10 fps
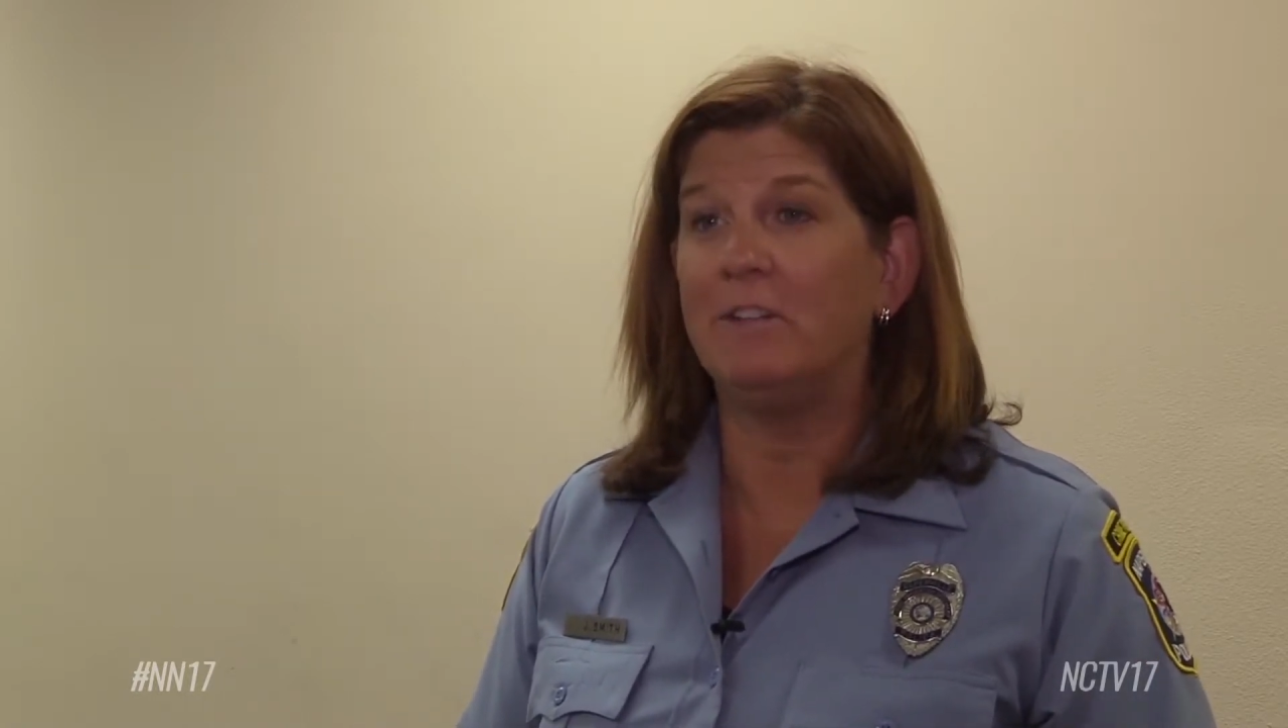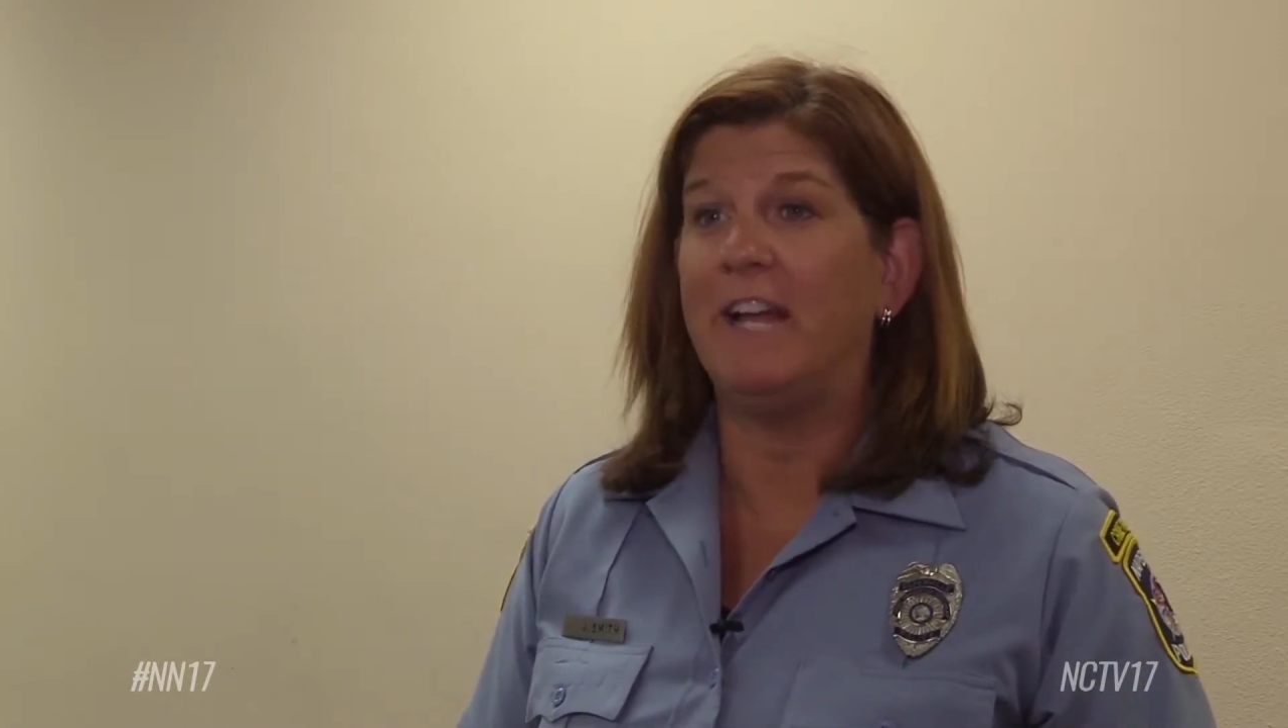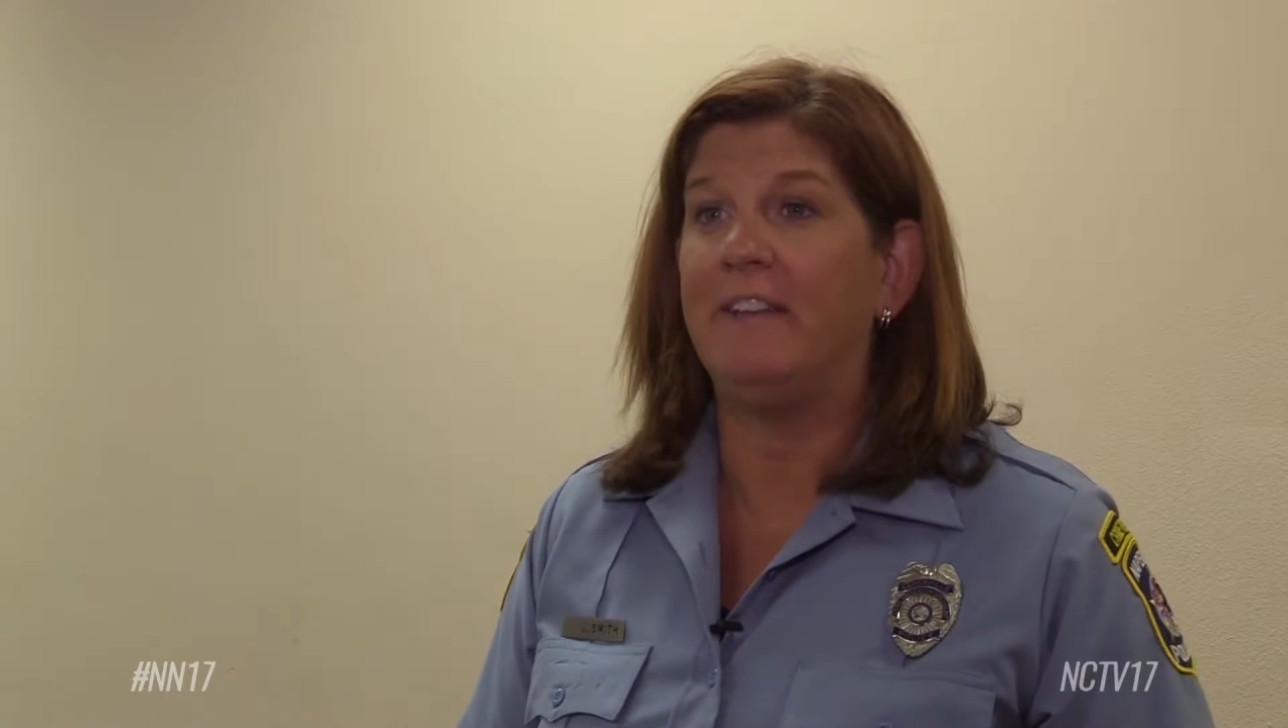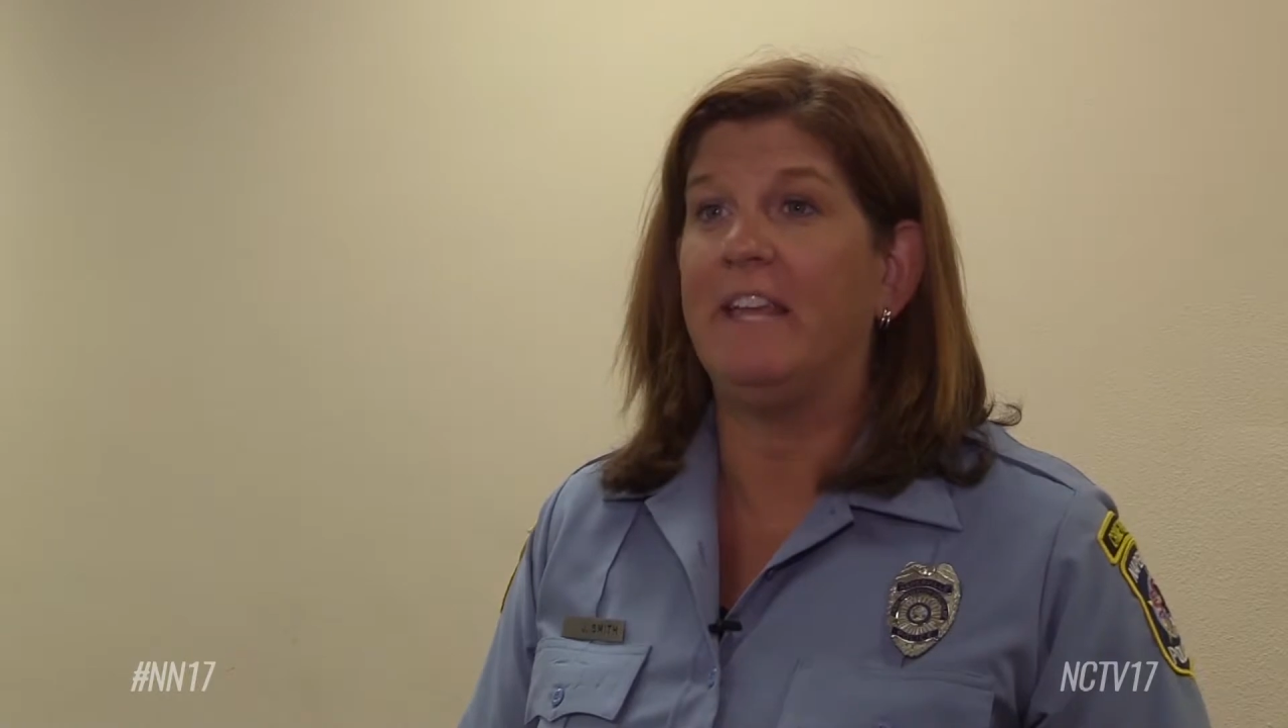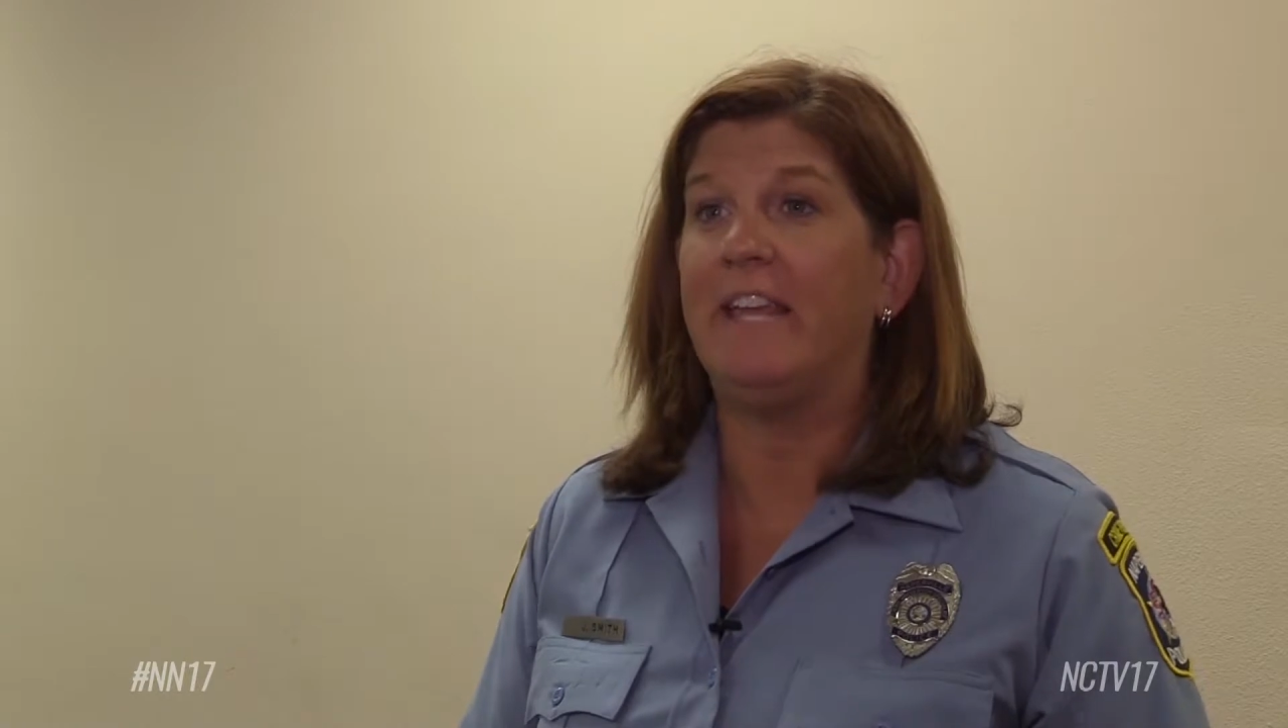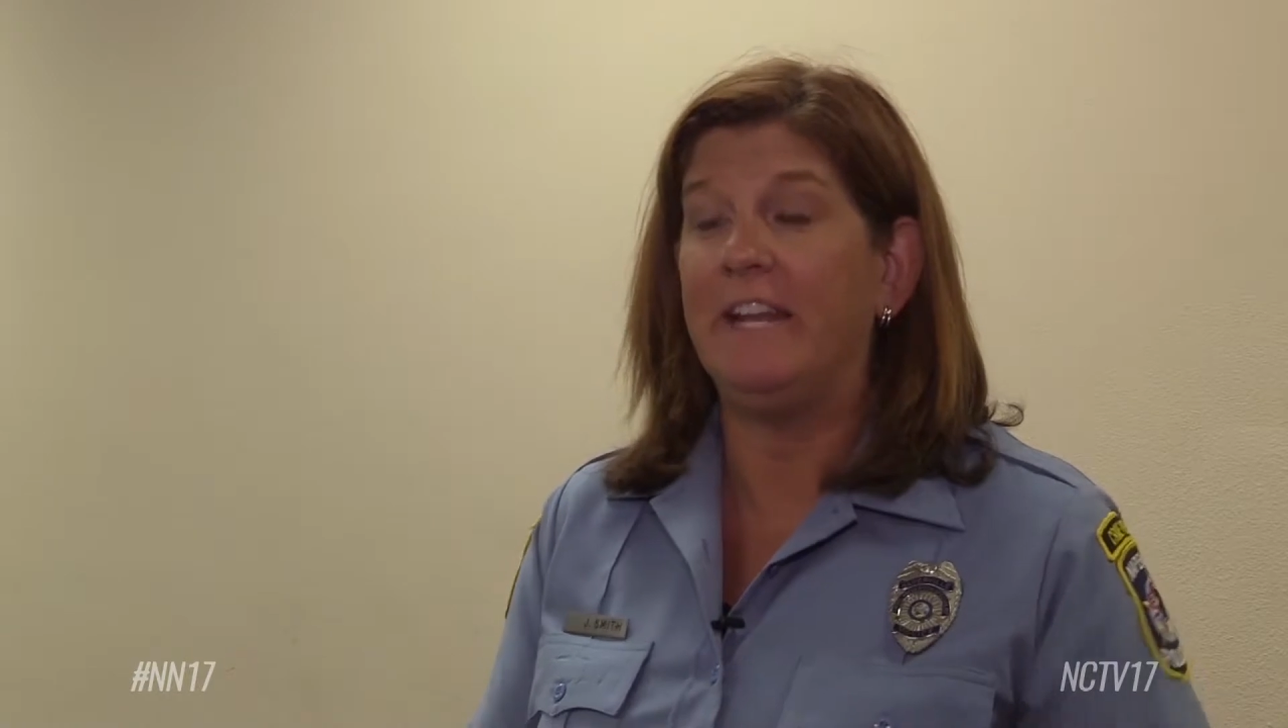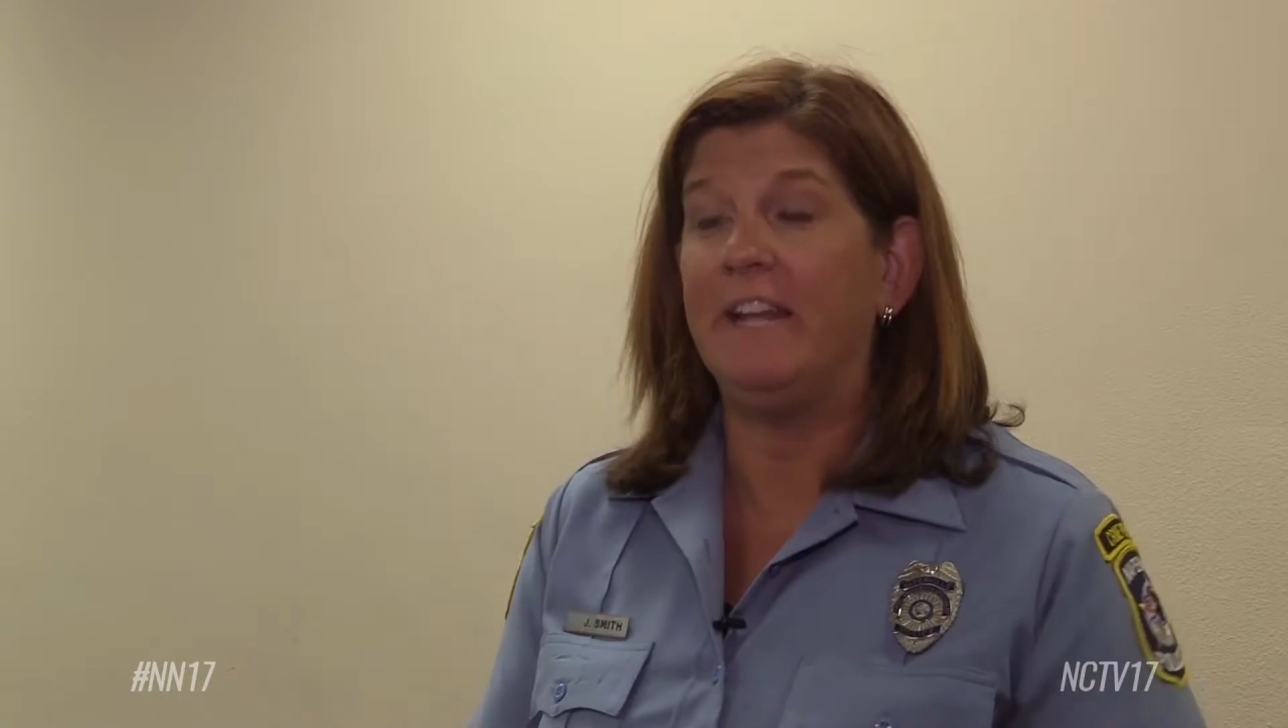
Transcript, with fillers: and they get